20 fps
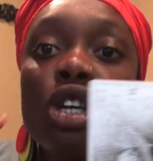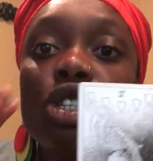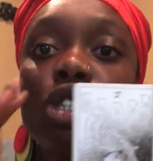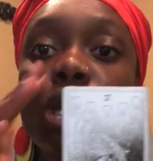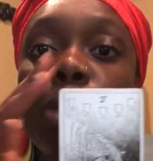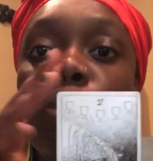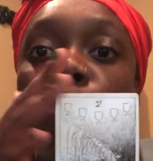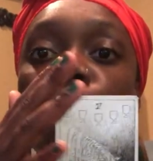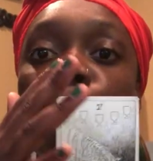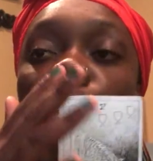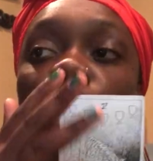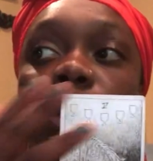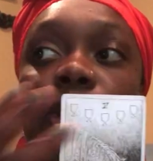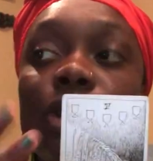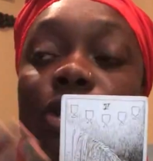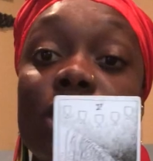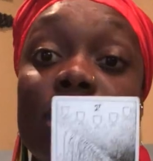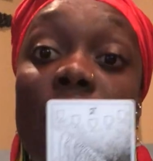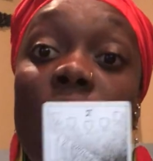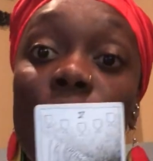to pull
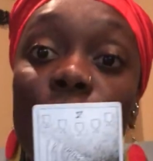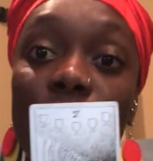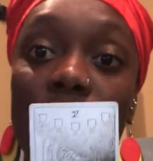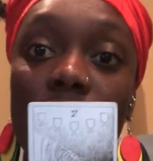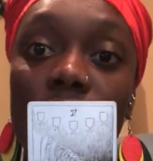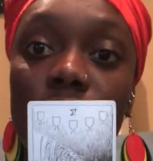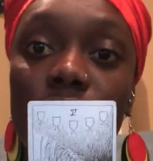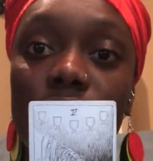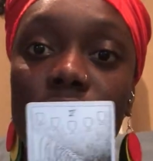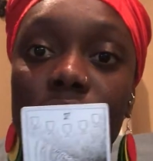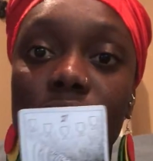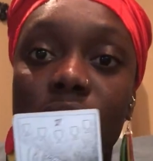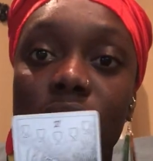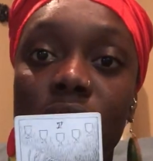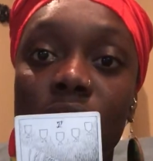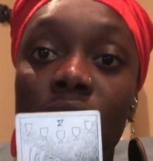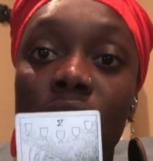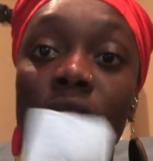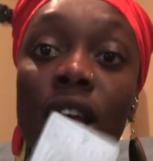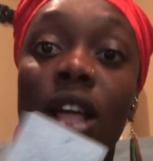yourself out of
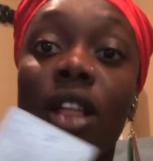this.